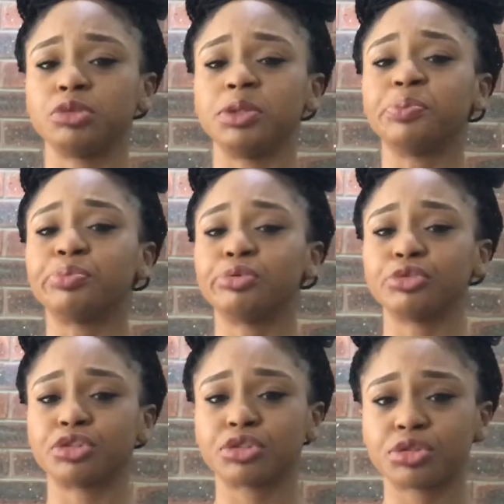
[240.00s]
to be
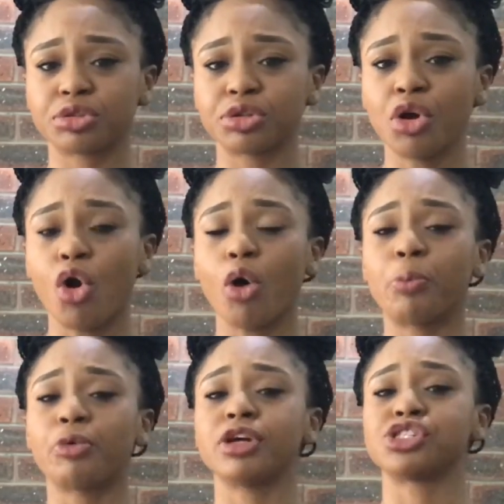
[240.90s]
pushed or
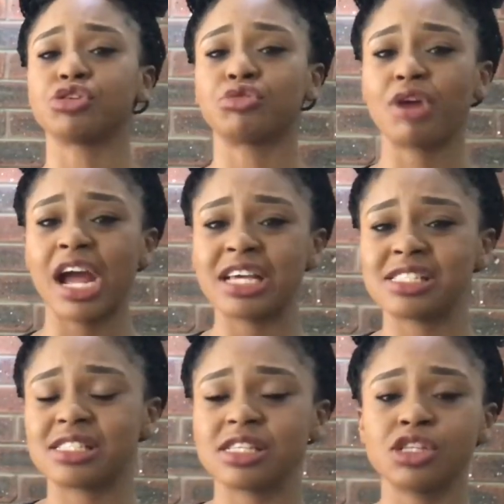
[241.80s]

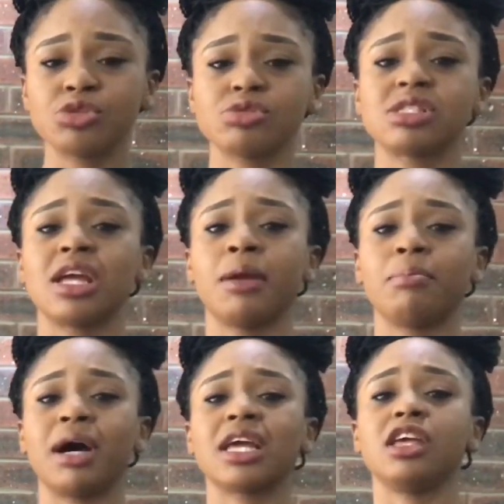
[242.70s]
pressurized into staying
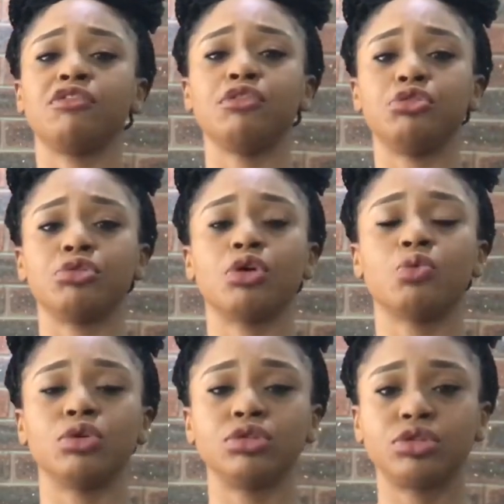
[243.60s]
back if you do not
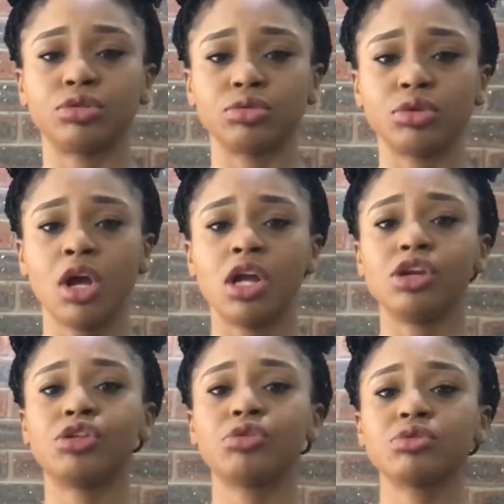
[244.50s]
want to.
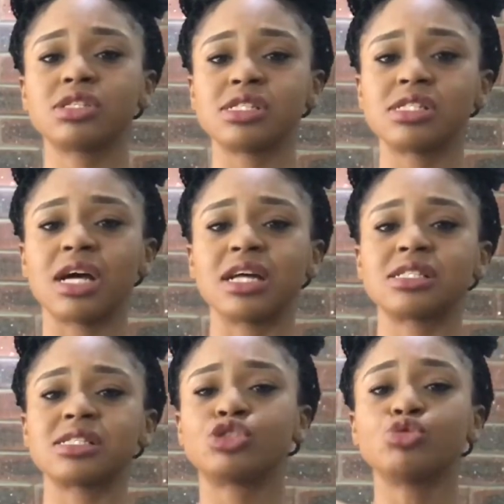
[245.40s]
The truth is
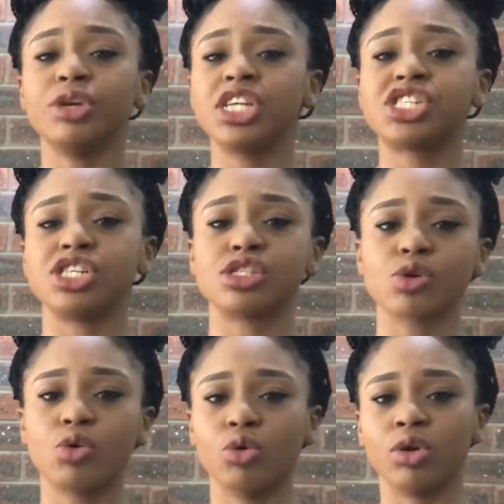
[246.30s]
that to each his
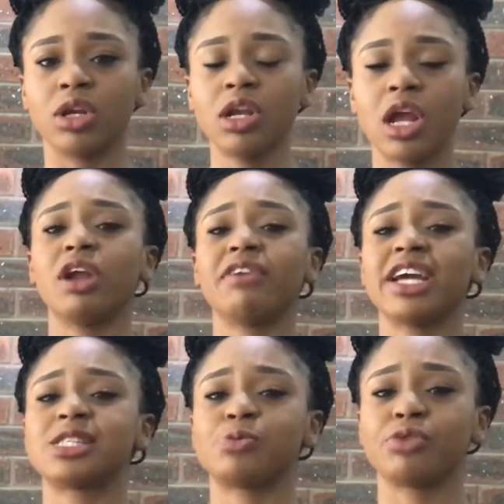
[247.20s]
own. Whatever
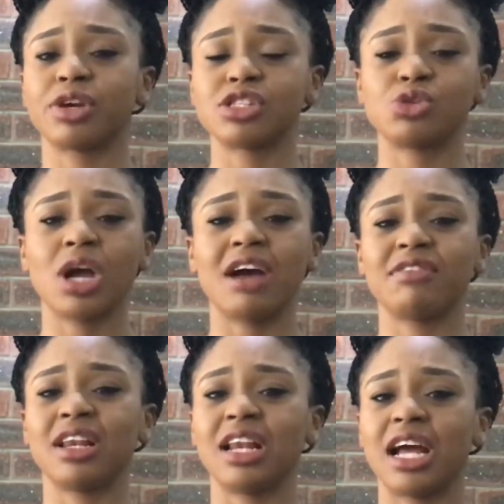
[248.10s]
experience you have
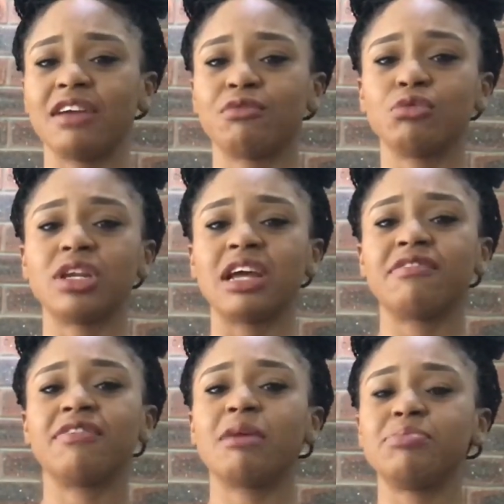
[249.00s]
in life would
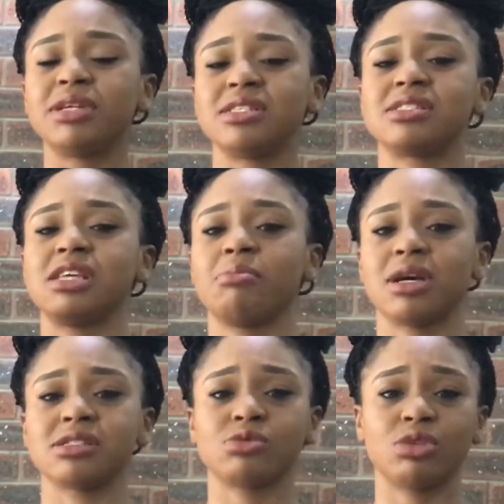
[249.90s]
never be the same
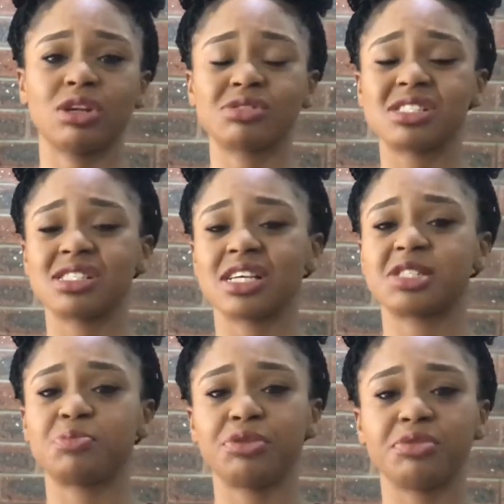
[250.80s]
as someone else's
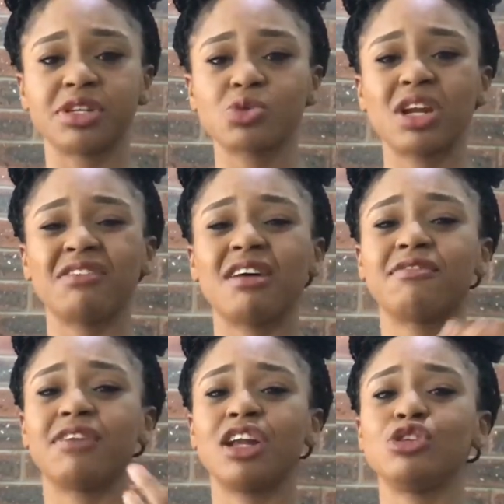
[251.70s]
experience. Whatever
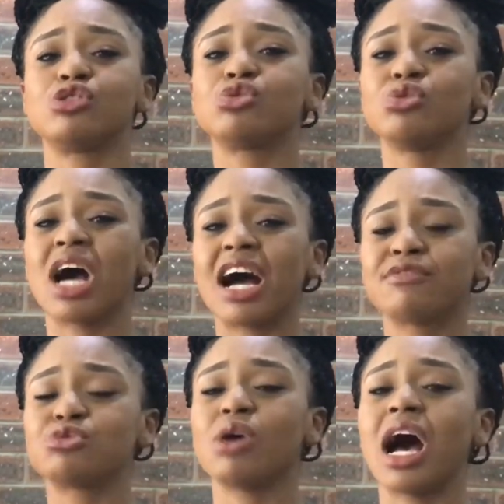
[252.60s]
values you
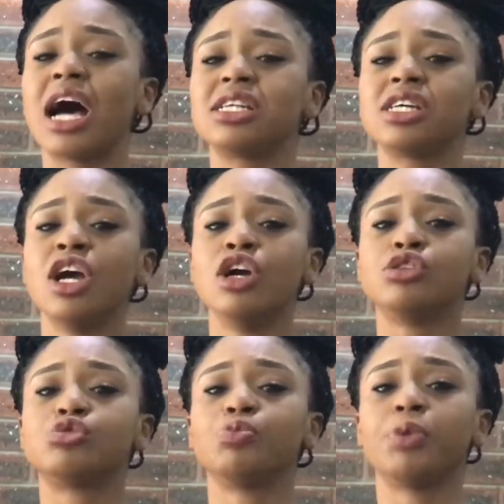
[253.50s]
have to add
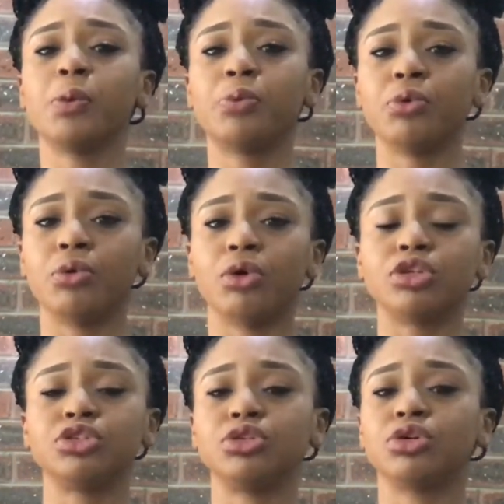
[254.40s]
to people or
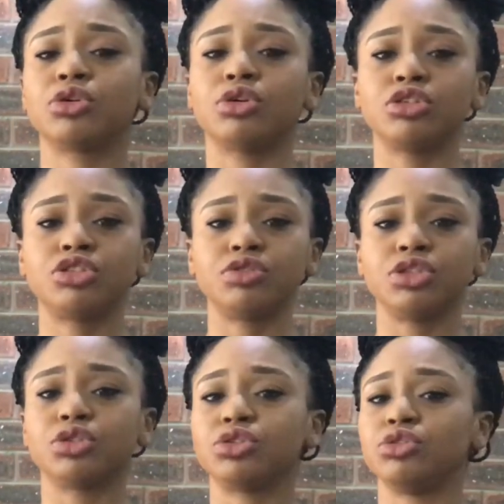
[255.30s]
to your country
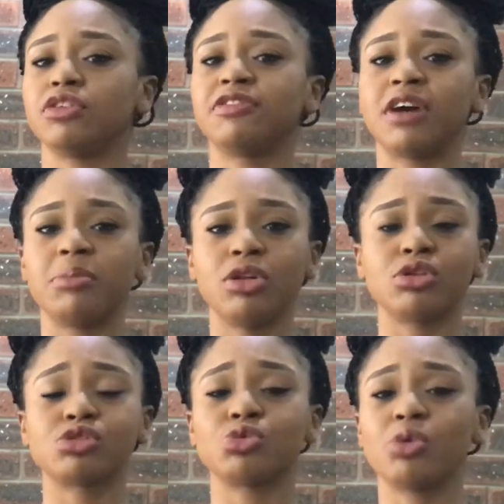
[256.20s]
or to your family or
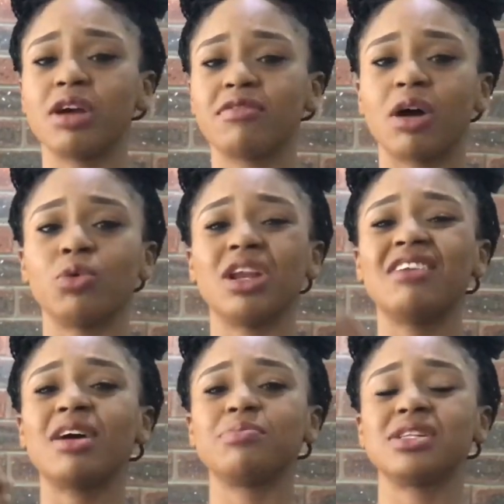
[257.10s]
to whoever will
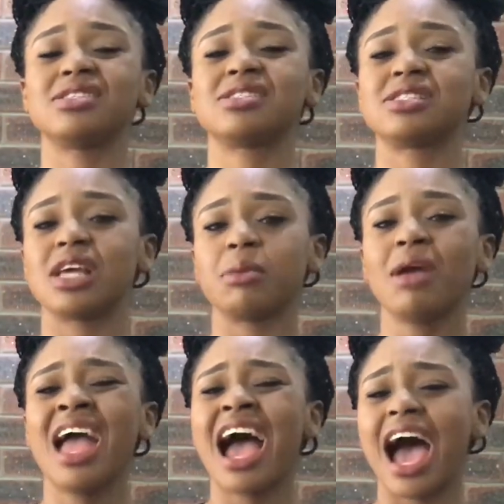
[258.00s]
never be the same
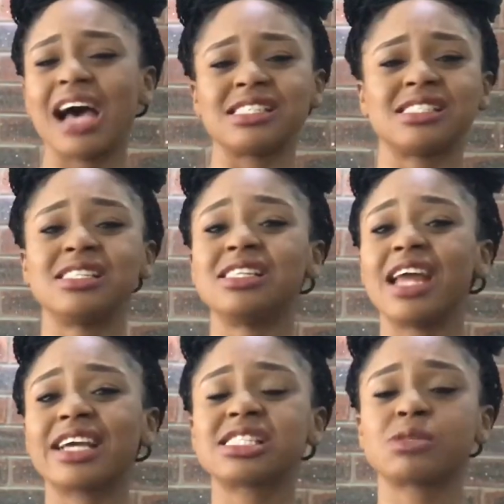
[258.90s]
as the
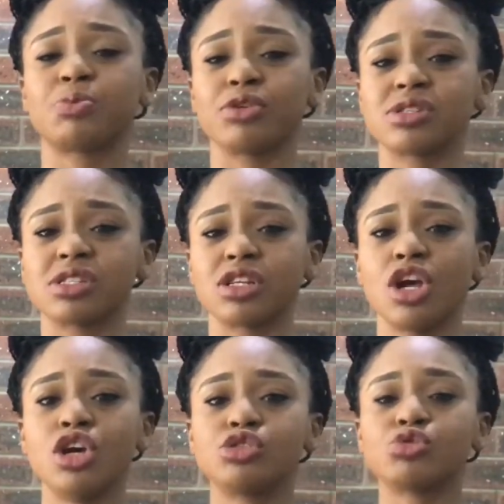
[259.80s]
next person.
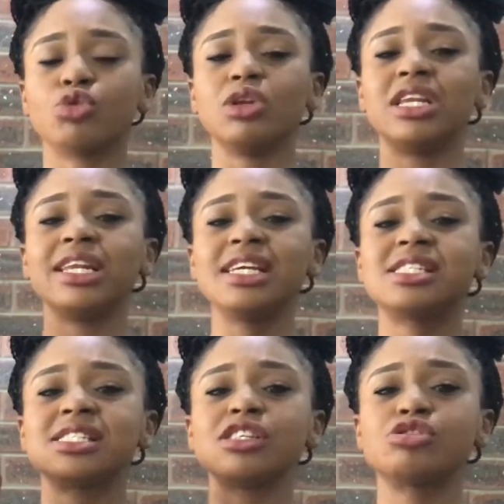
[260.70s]
So
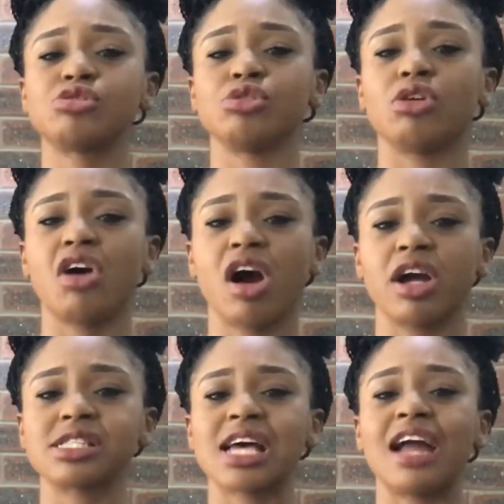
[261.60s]
listen to your
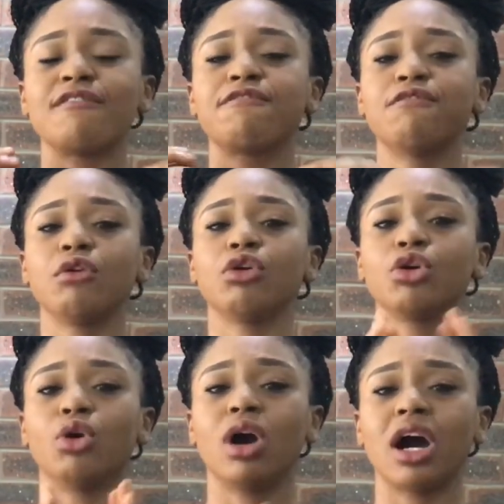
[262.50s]
heart and follow
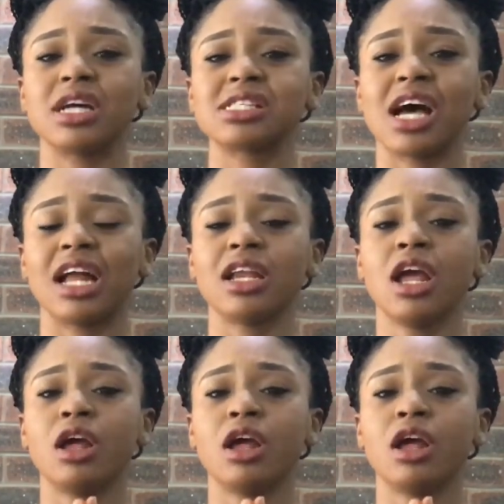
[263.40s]
your heart, and